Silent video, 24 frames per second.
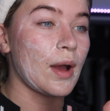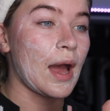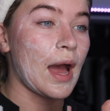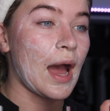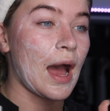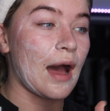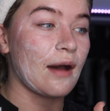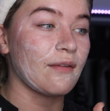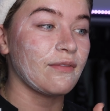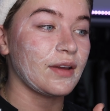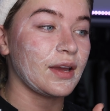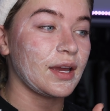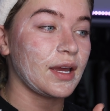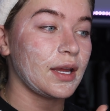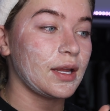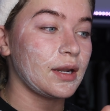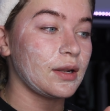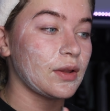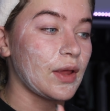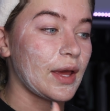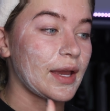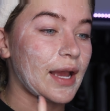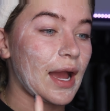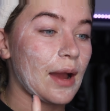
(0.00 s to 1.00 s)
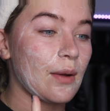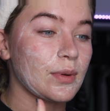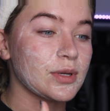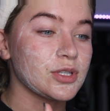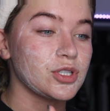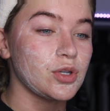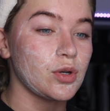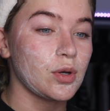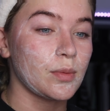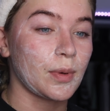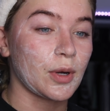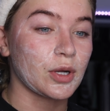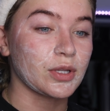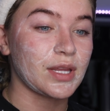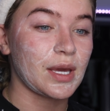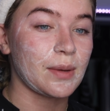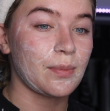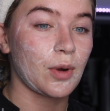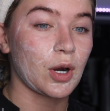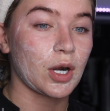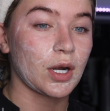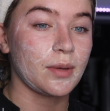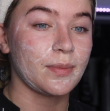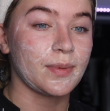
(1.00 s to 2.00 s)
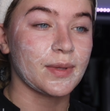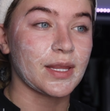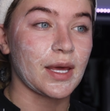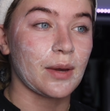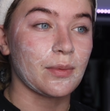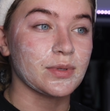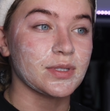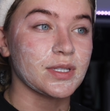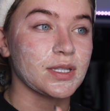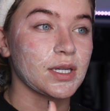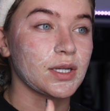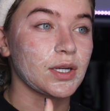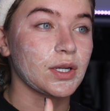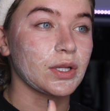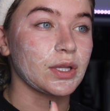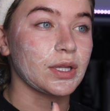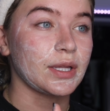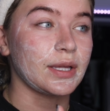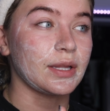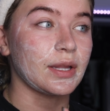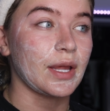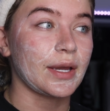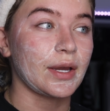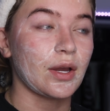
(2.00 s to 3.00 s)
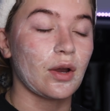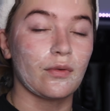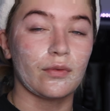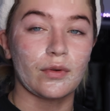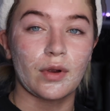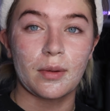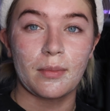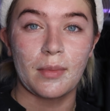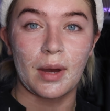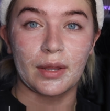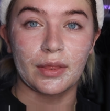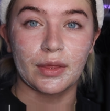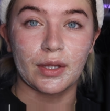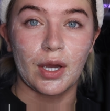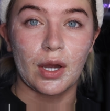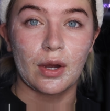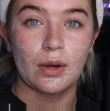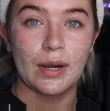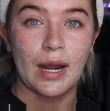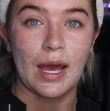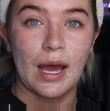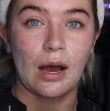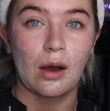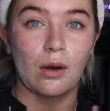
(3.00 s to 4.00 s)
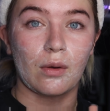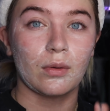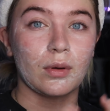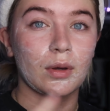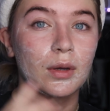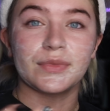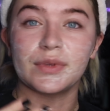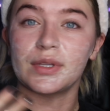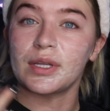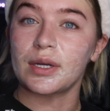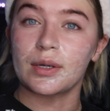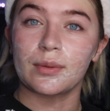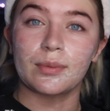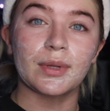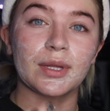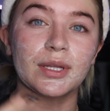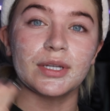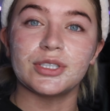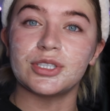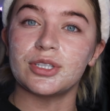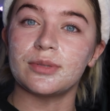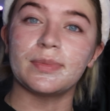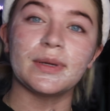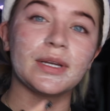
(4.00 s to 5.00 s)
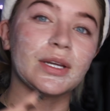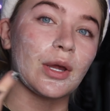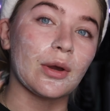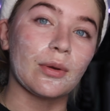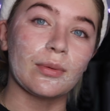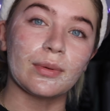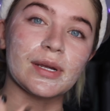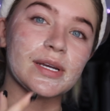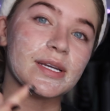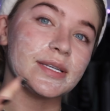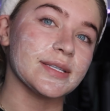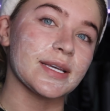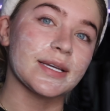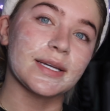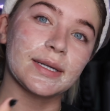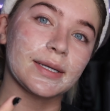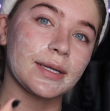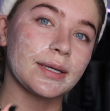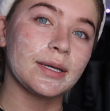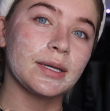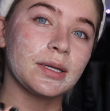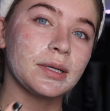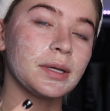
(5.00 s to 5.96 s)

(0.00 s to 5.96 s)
haven't, like, I went to a birthday party, but that was literally like over a month ago now. There really should be no reason.